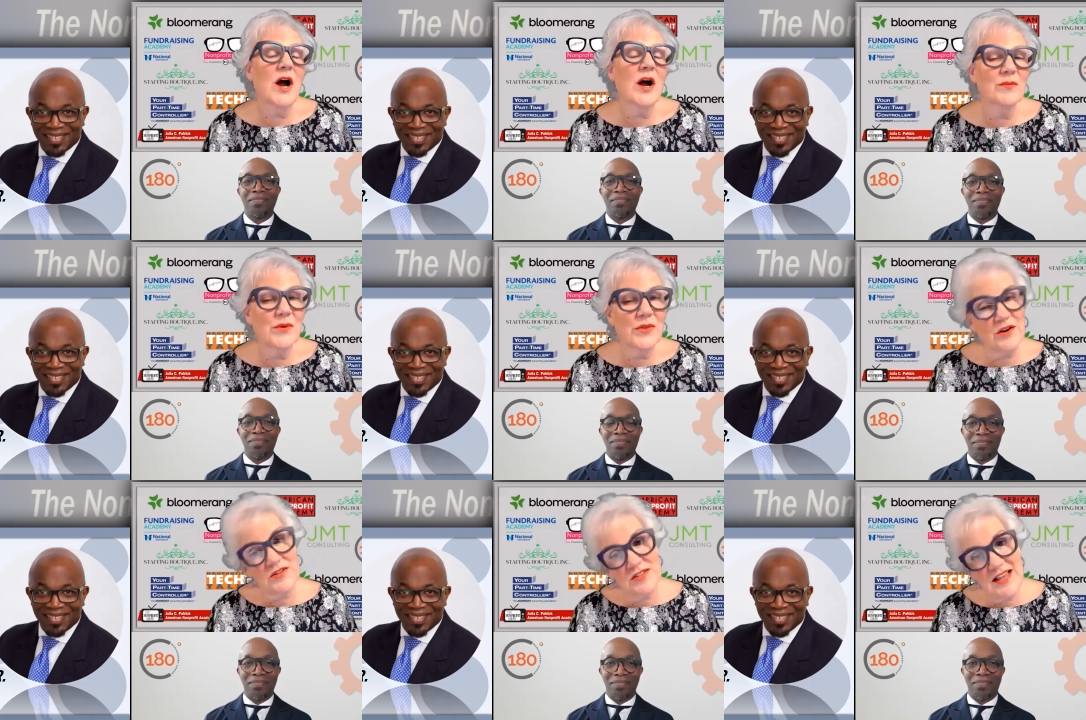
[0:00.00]
Speaker 1: on with
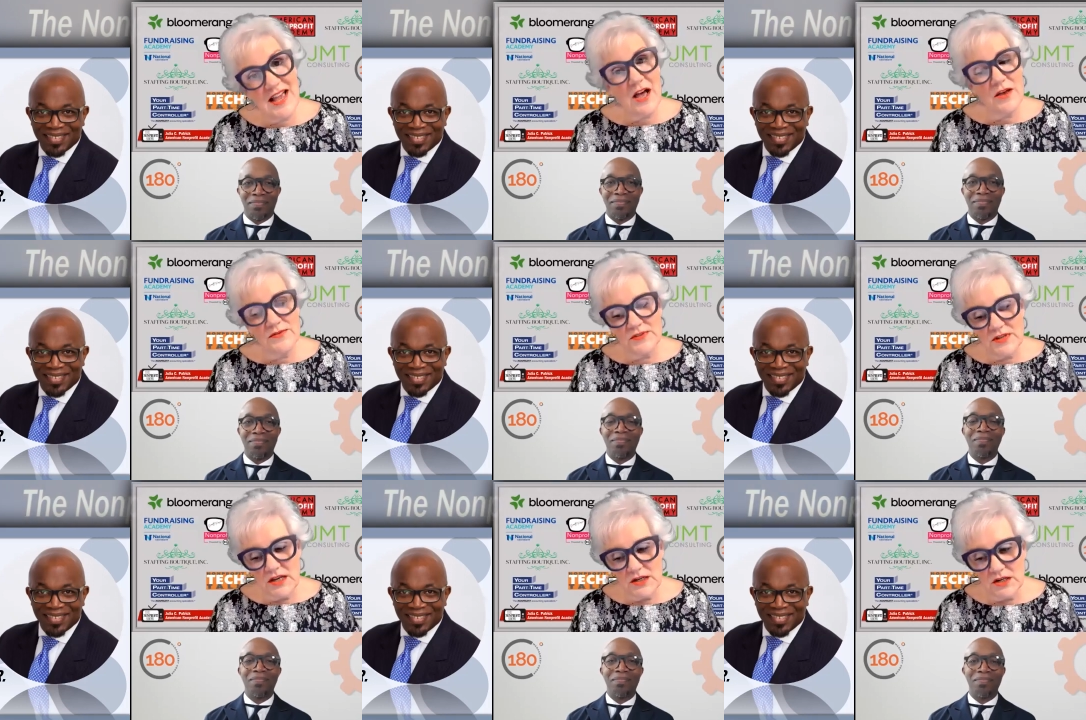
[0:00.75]
ourselves
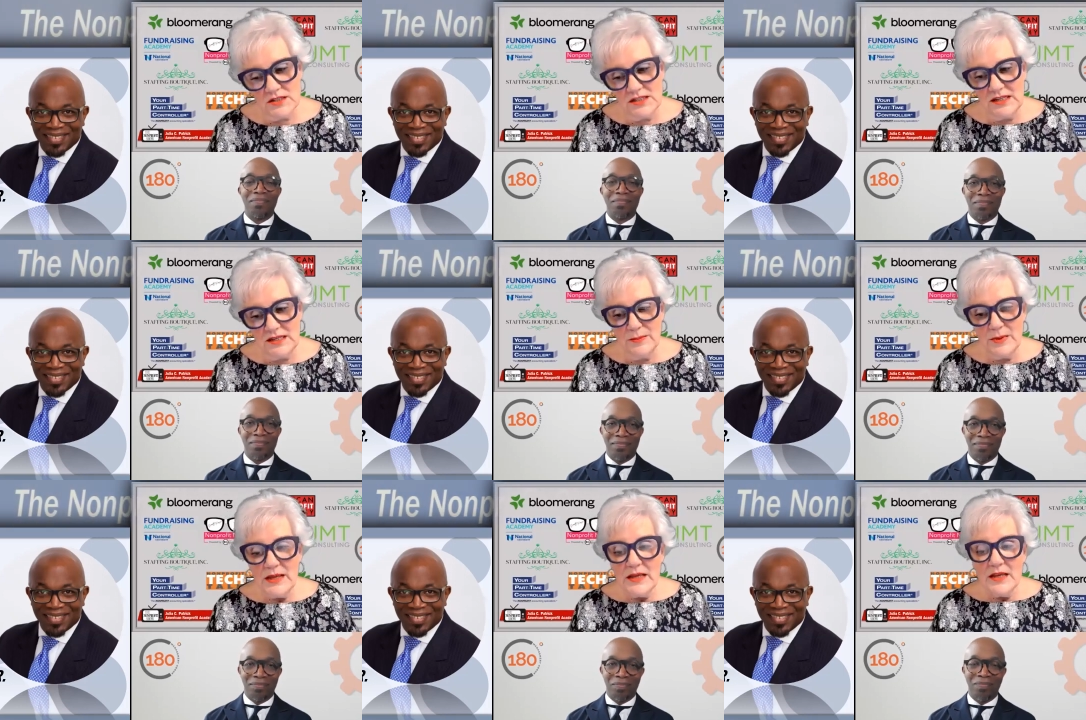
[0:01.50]
and our
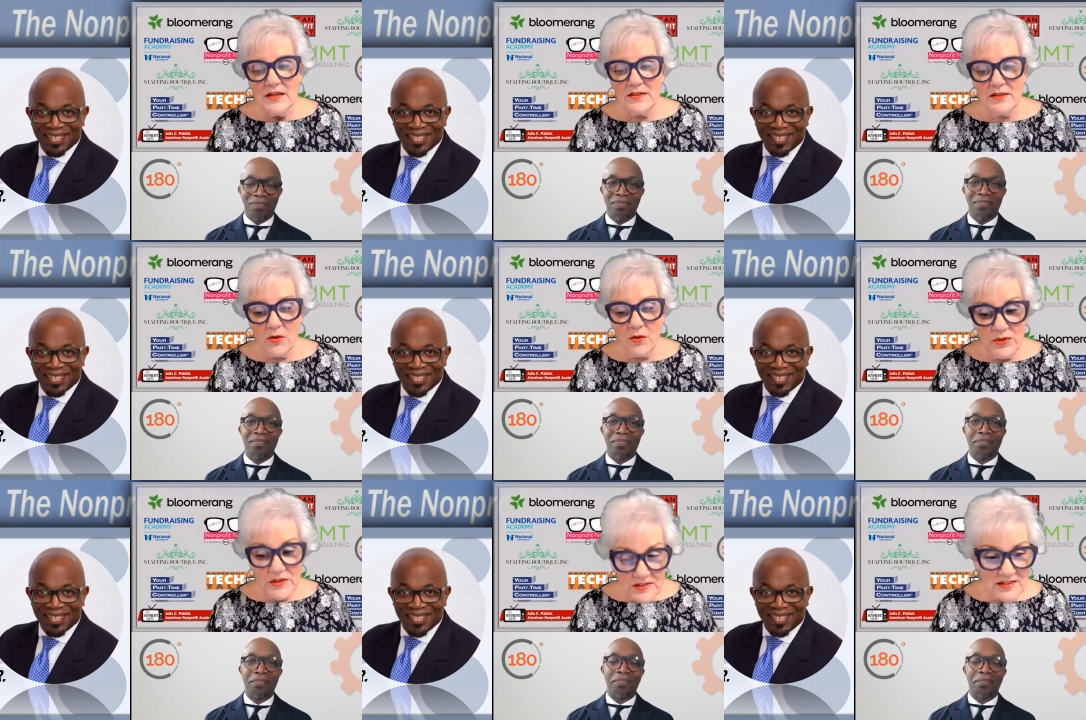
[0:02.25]
team. So
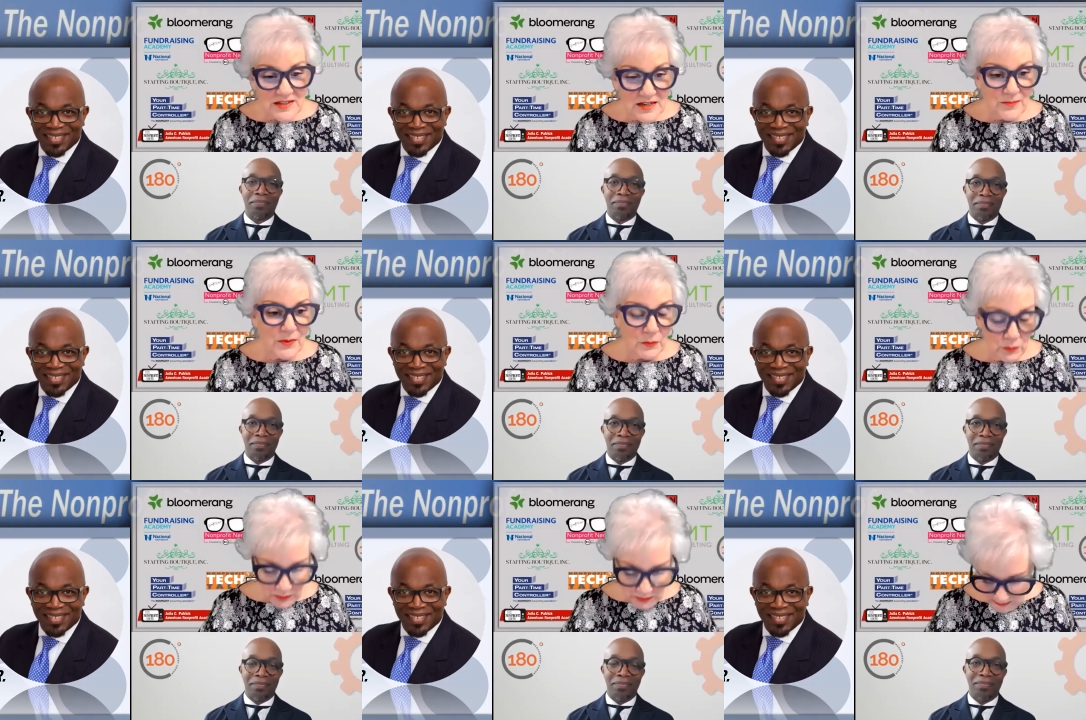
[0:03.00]
this is going to be
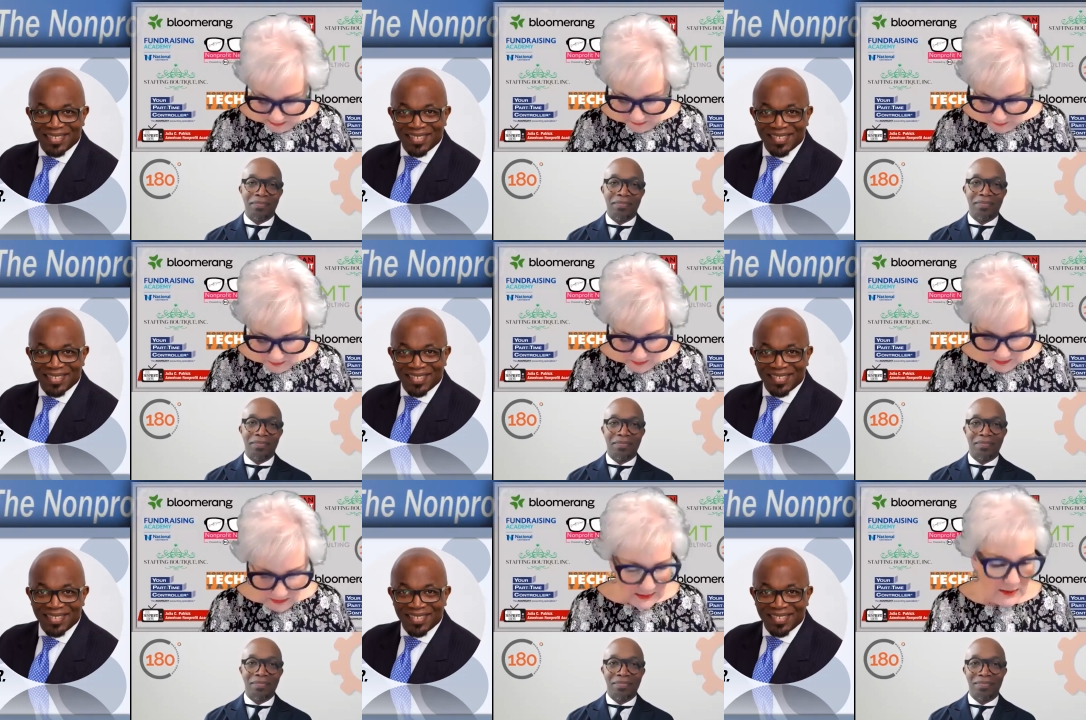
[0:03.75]
really,
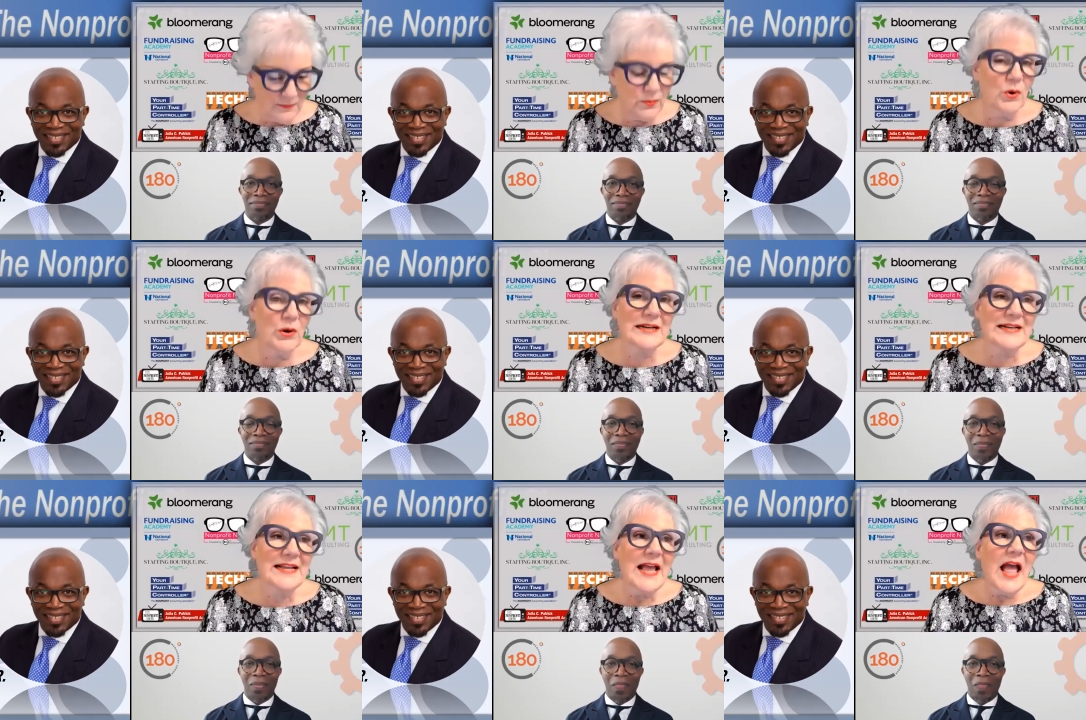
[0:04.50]
really
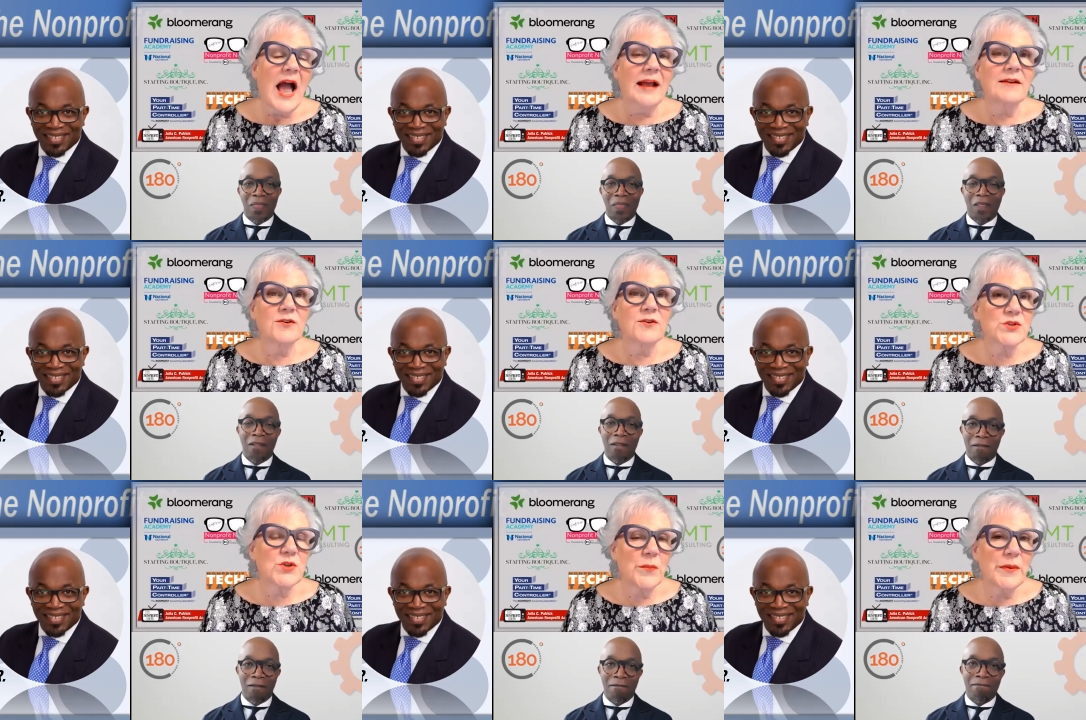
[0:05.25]
important. I know
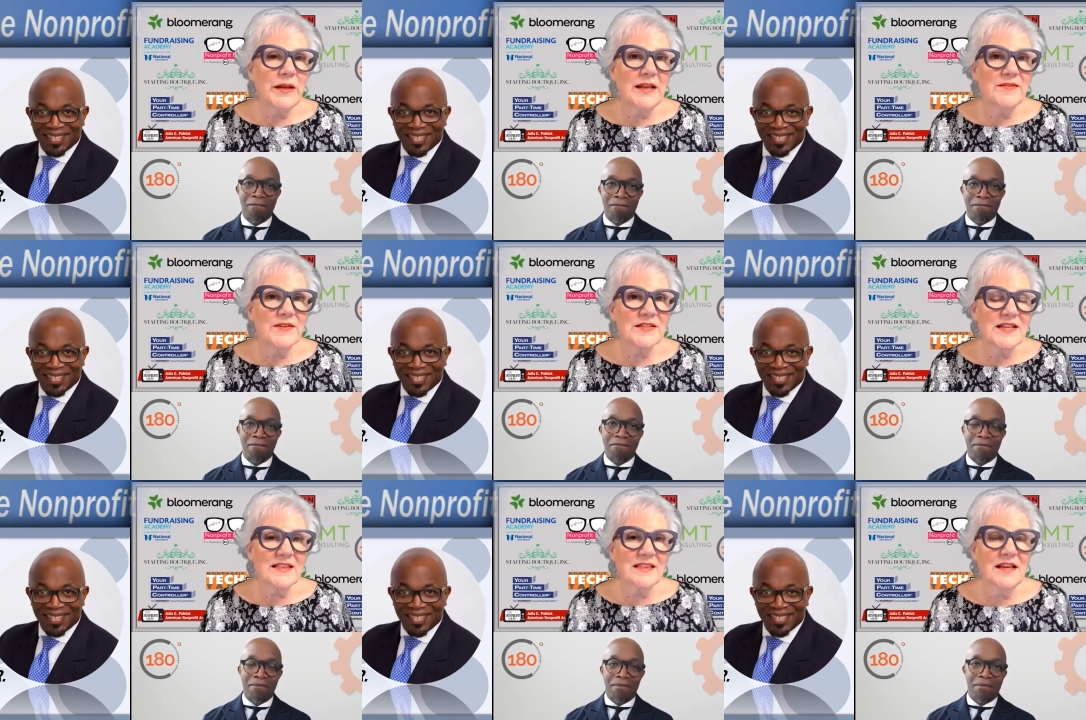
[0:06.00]
so many of us,
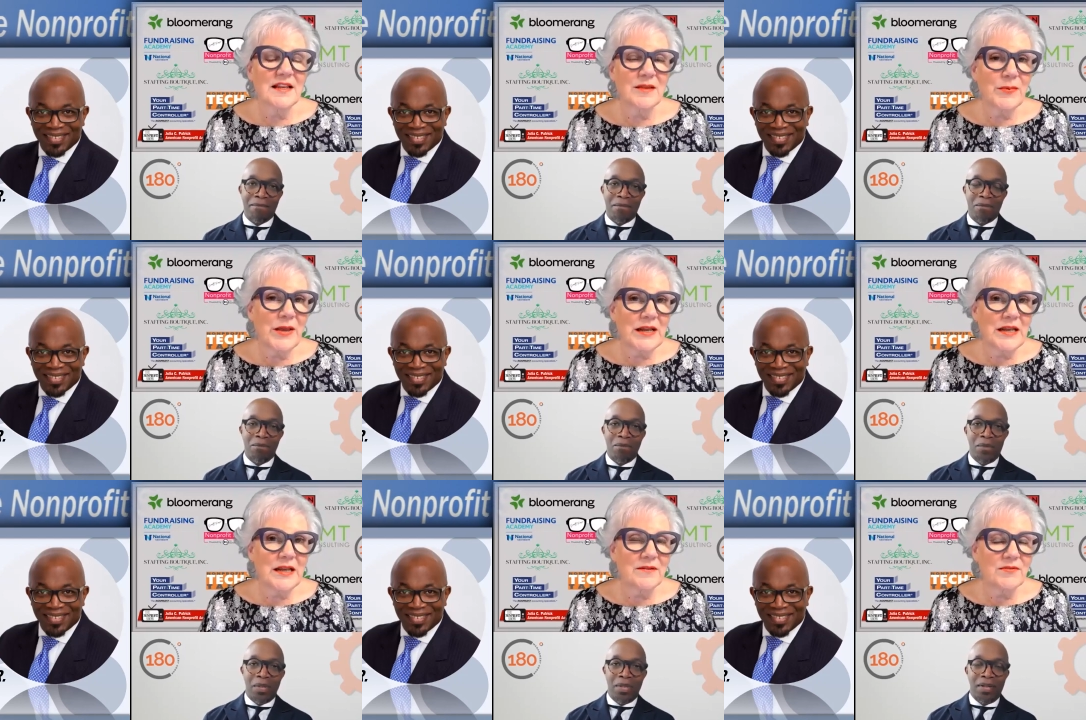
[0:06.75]
Anthony, at the
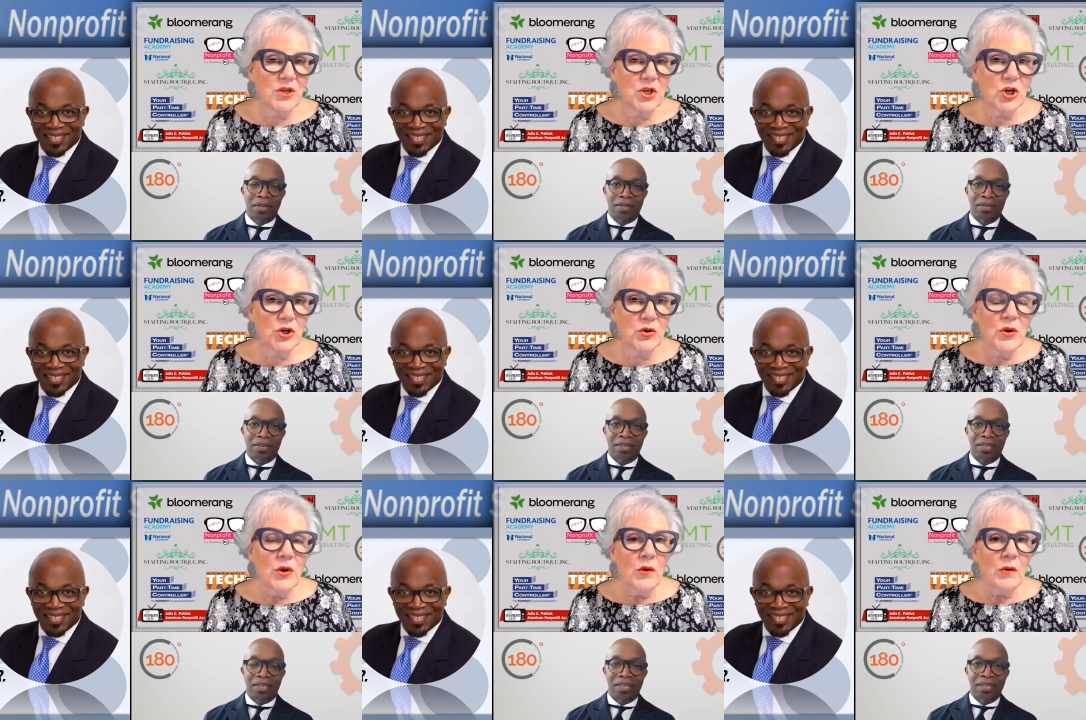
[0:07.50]
beginning of the year
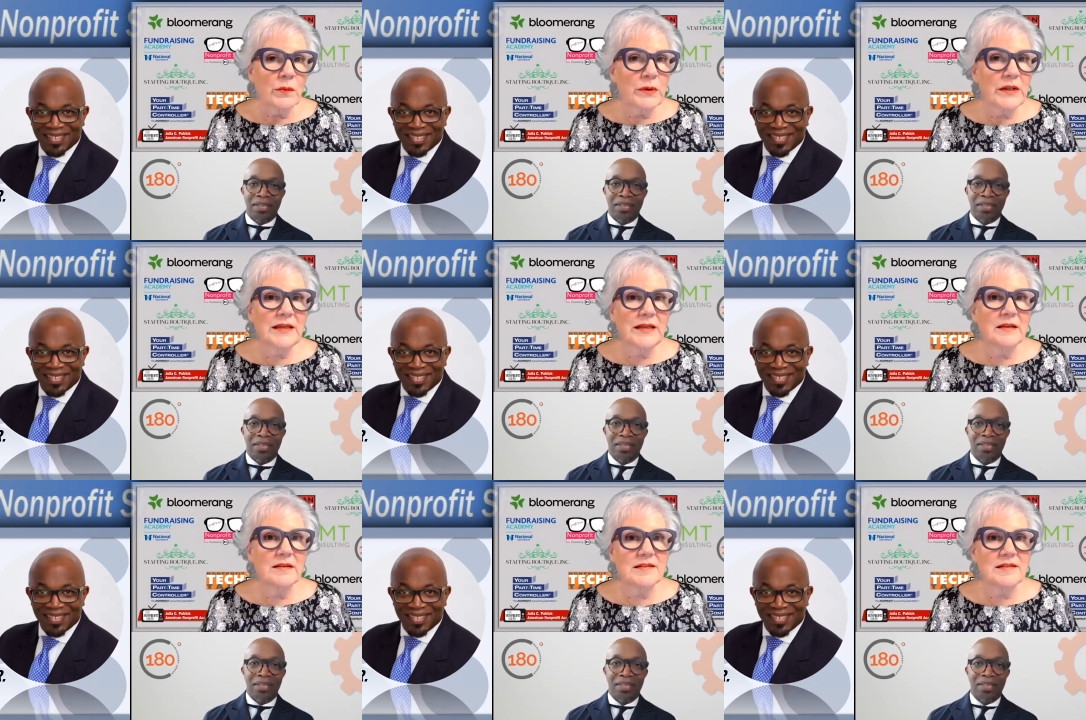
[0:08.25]
really